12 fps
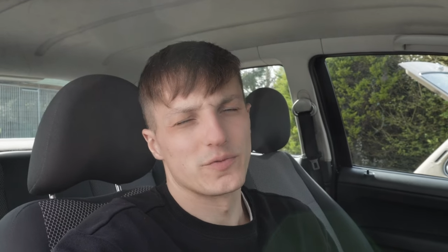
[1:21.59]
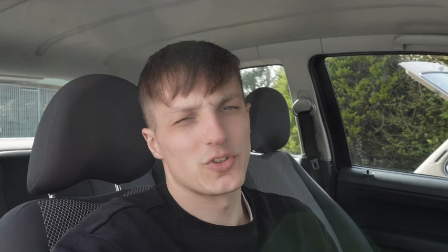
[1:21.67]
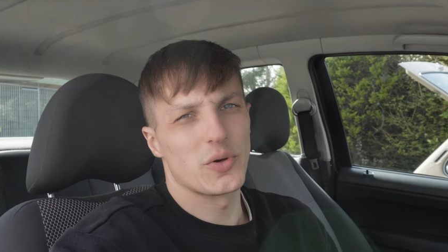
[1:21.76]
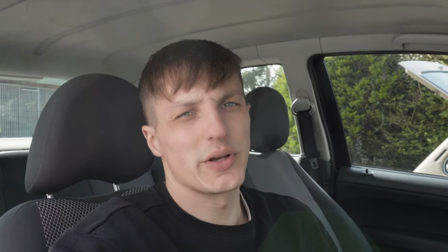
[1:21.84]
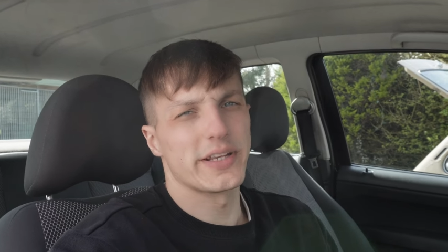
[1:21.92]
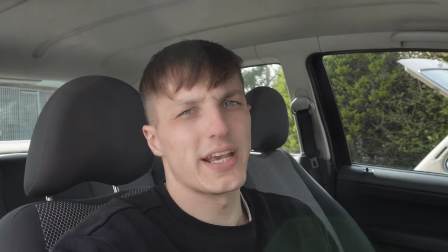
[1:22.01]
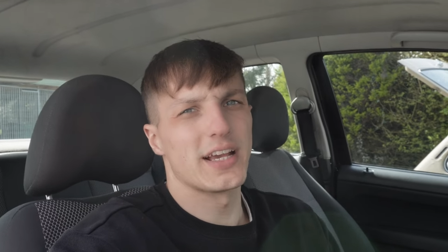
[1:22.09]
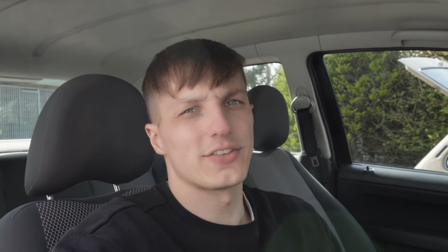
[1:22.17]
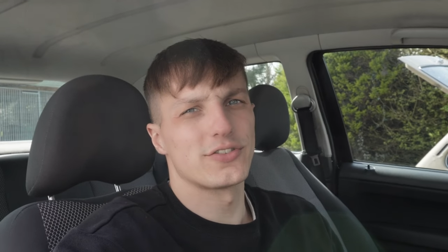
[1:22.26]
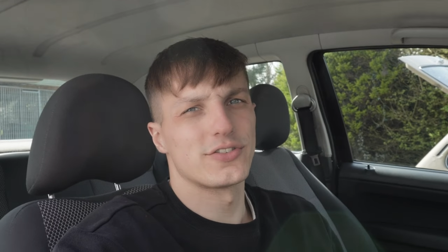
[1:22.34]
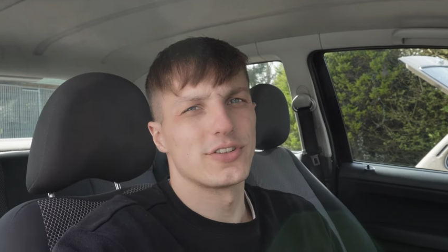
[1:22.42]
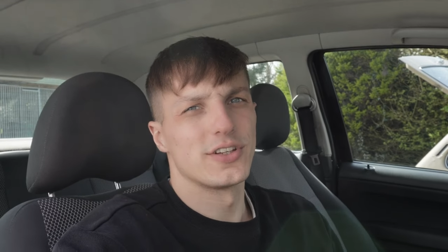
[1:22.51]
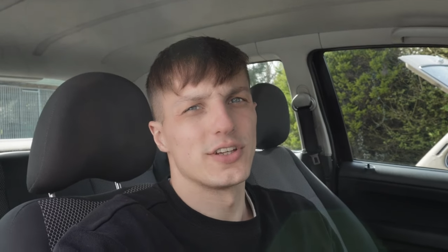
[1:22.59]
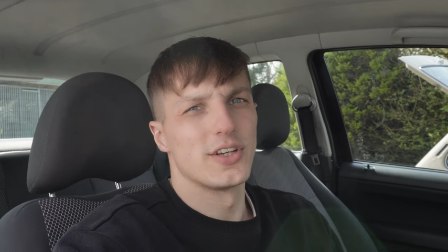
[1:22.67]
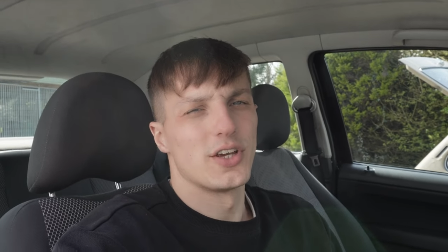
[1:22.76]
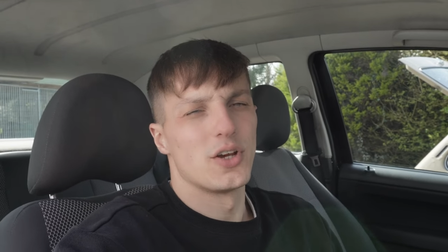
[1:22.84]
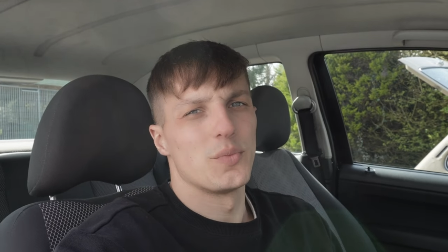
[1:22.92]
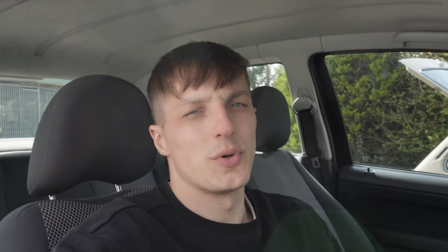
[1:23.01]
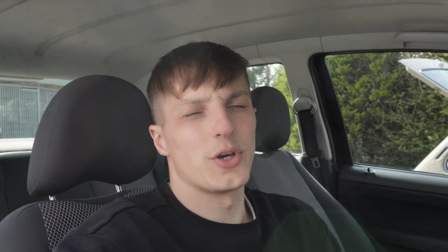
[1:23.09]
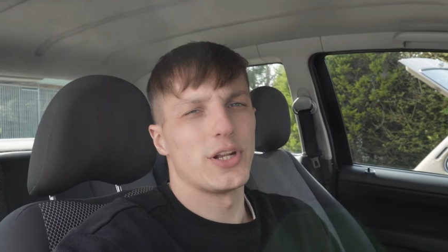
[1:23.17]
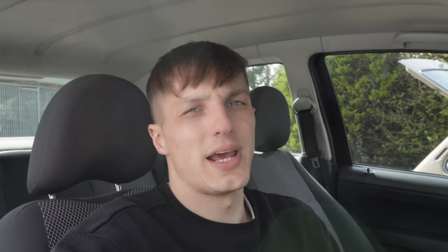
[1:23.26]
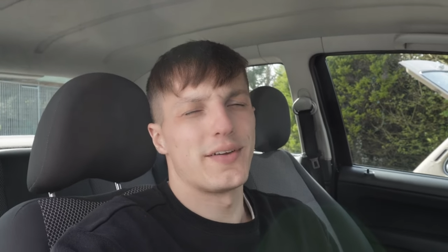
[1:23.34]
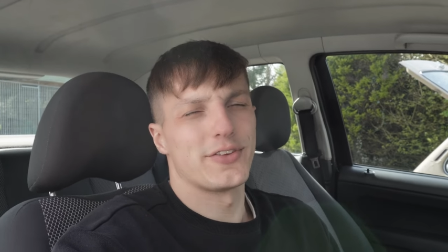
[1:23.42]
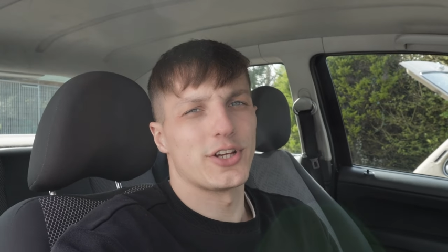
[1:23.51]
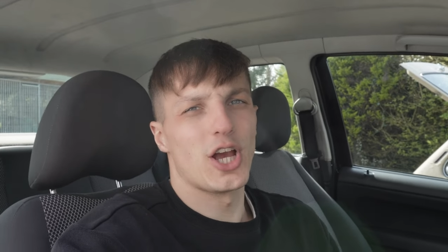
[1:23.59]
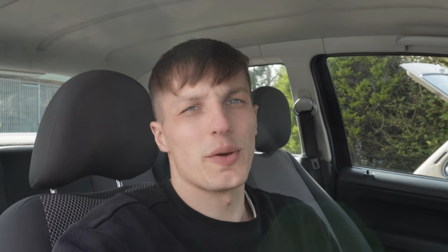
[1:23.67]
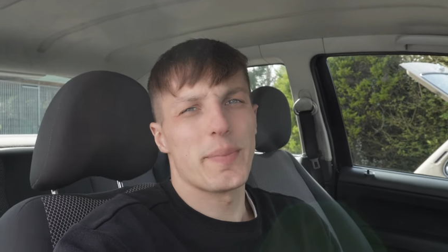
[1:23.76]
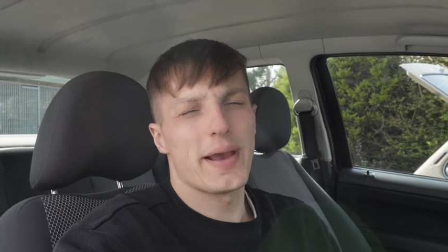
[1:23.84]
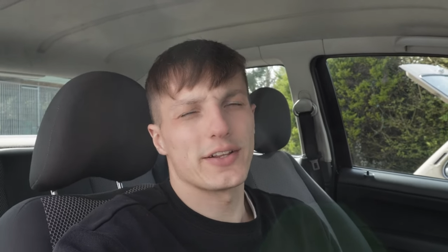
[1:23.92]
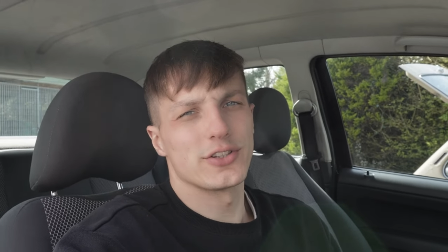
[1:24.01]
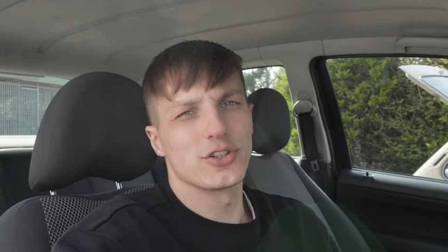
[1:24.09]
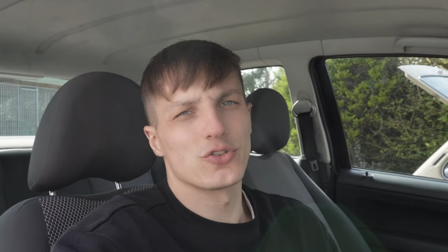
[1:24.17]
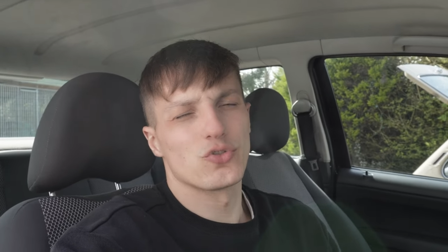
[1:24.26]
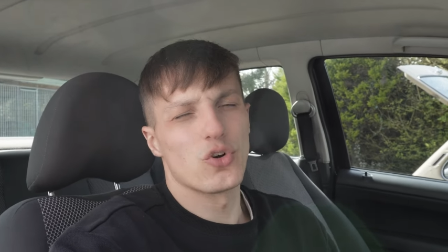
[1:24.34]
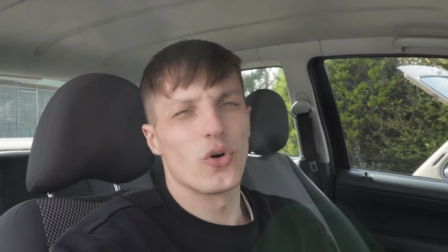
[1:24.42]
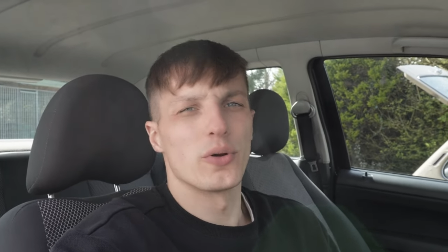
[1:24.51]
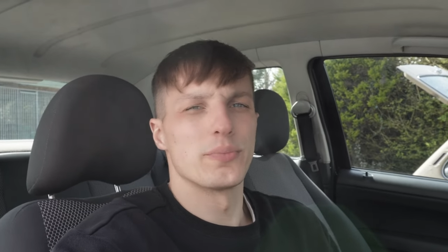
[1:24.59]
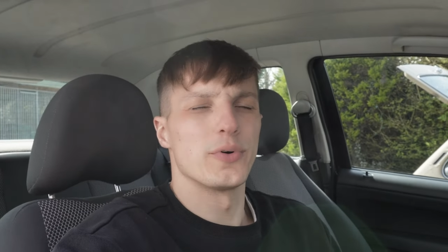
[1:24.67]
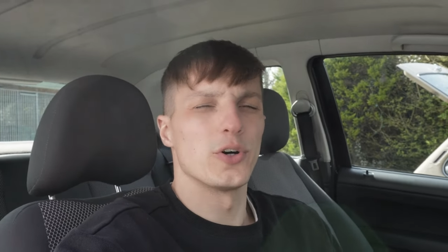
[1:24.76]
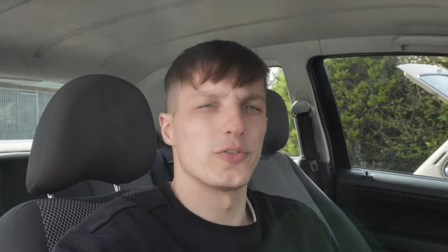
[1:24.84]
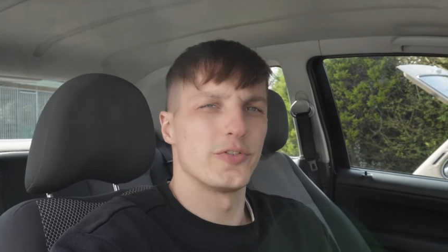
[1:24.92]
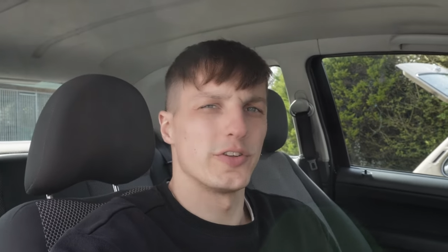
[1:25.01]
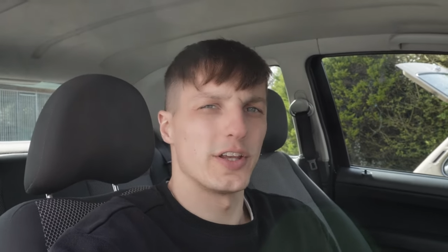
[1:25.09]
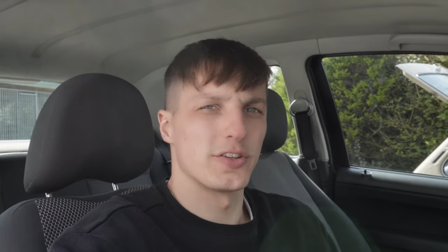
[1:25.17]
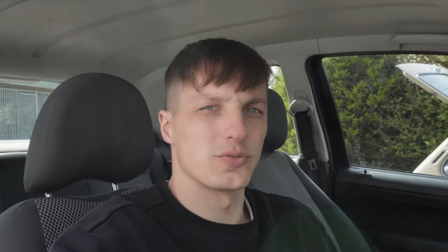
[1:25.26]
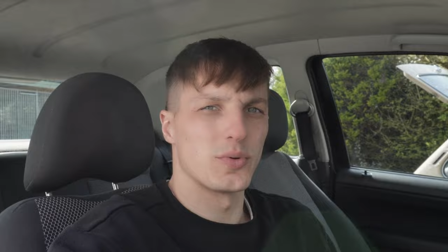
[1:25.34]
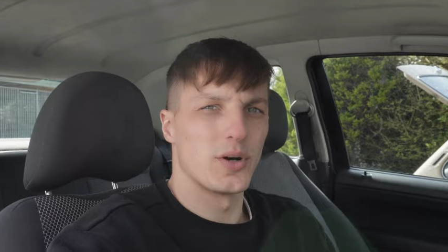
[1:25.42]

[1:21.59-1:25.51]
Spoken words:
So I guess we're going to have to go back to the drawing board for this